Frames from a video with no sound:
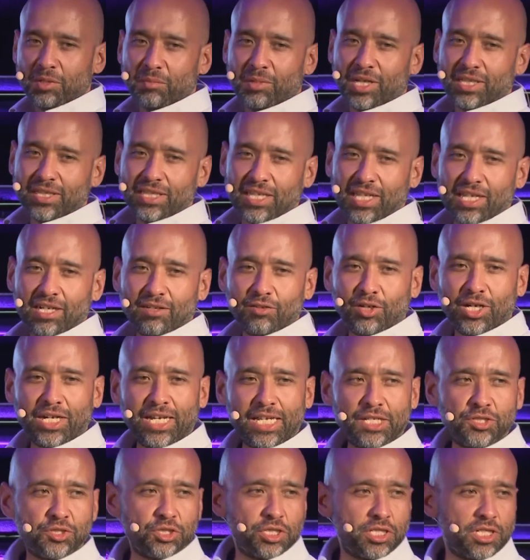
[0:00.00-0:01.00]
about that, right?
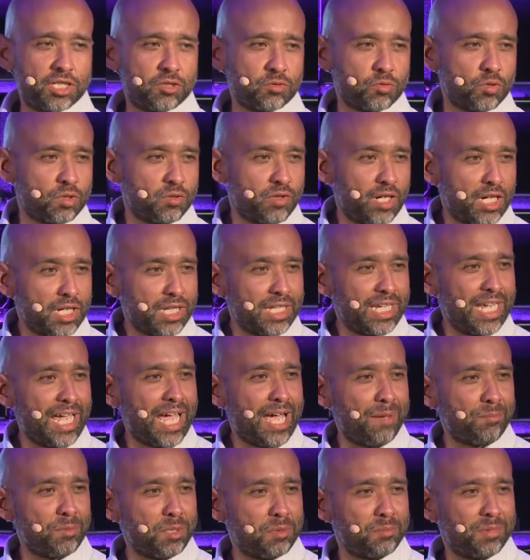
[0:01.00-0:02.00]
Engineers were rarely
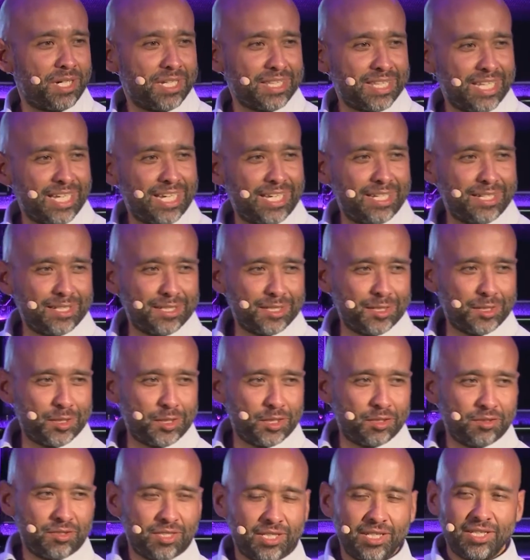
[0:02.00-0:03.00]
happy about that.
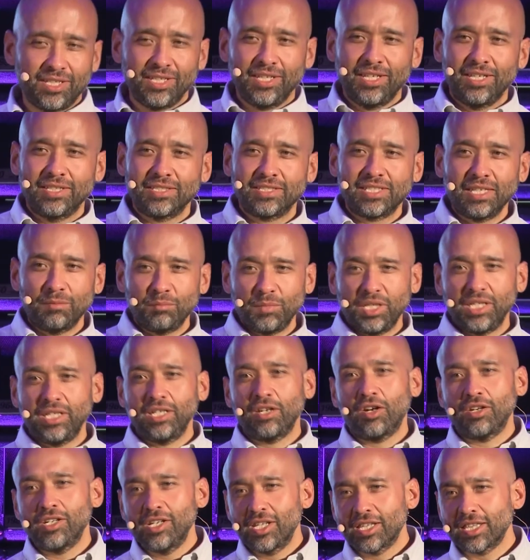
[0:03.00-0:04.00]
They sent me
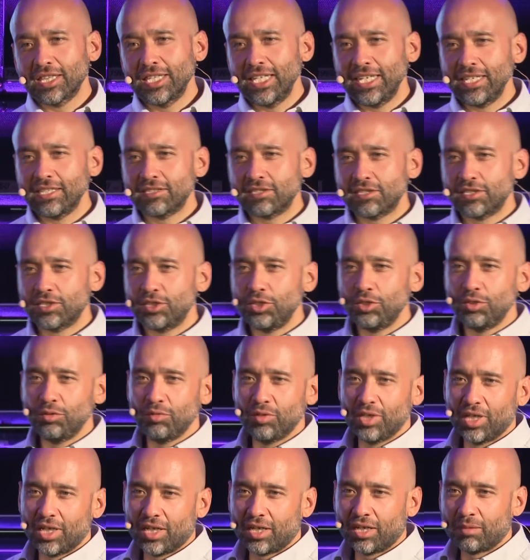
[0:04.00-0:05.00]
links
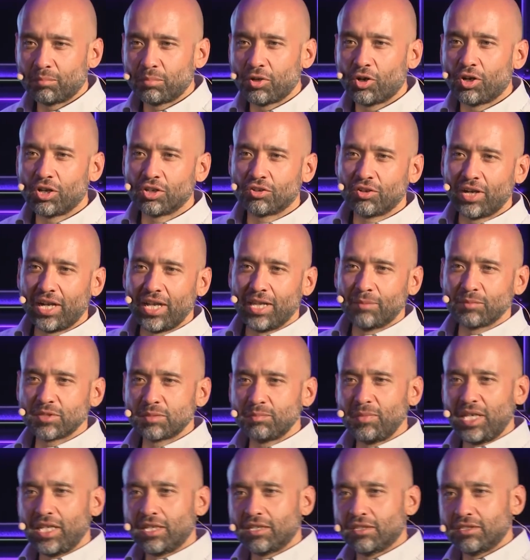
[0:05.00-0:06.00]
to Paul Graham's
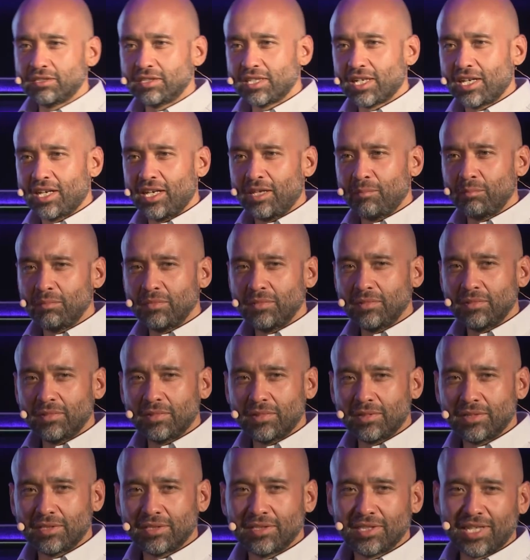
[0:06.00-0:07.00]
Maker's Time,
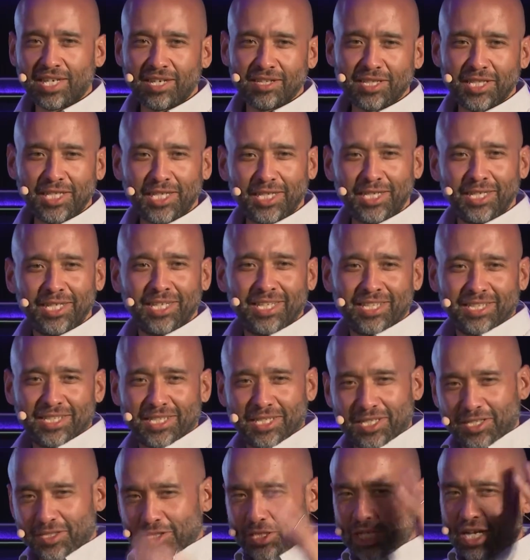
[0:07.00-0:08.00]
and how
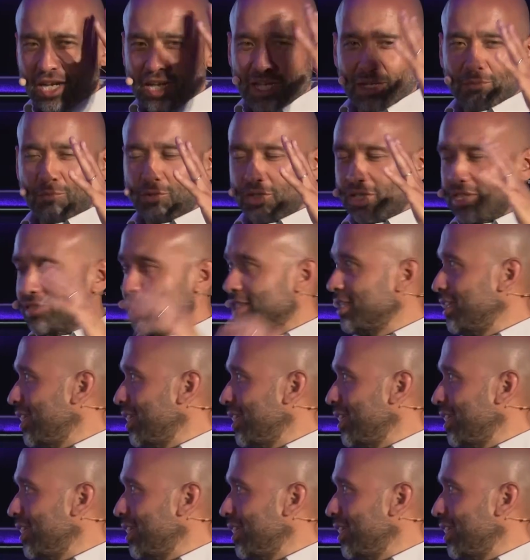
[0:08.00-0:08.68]
their time